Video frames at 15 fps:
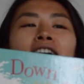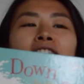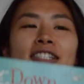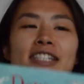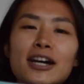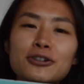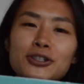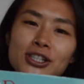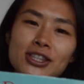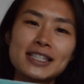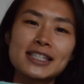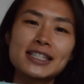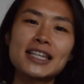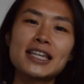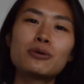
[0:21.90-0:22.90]
Down to the
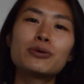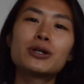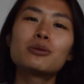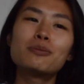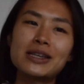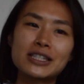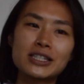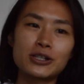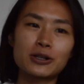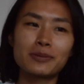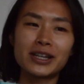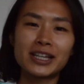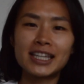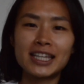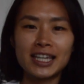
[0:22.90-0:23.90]
Sea with Mr.
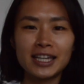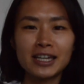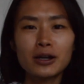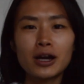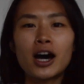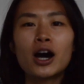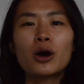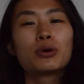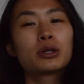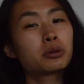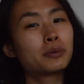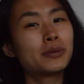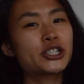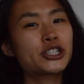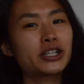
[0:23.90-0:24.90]
Magee with
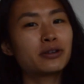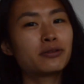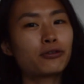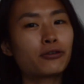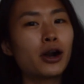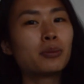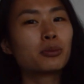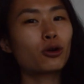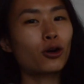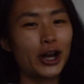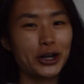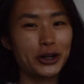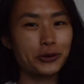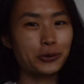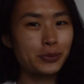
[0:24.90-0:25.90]
permission from
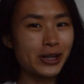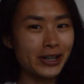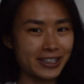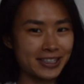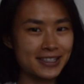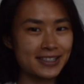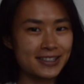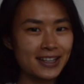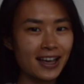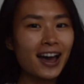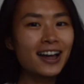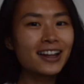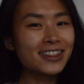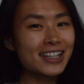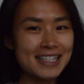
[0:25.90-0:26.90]
Chronicle Books.
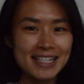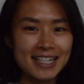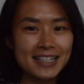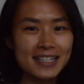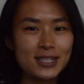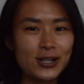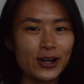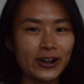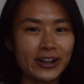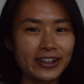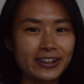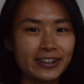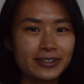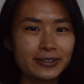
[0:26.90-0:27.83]
Let's get started.